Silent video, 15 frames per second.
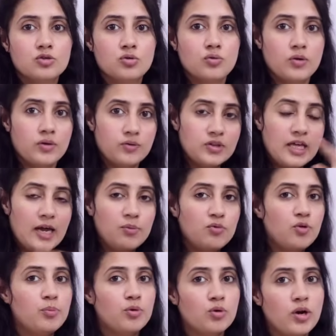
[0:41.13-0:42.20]
So with the help
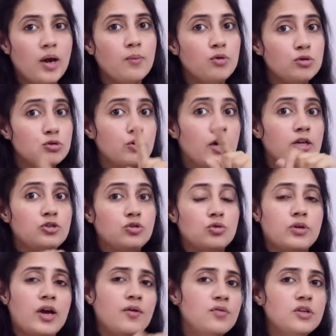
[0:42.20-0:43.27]
of a program also I will show
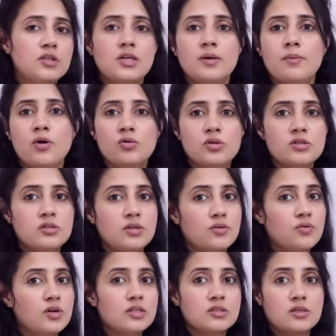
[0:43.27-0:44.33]
you everything about this
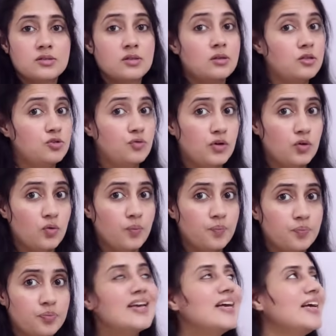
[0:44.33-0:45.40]
thing we will discuss in this video.
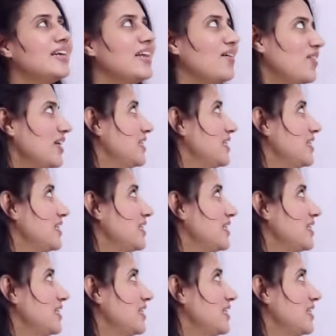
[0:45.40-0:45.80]
Now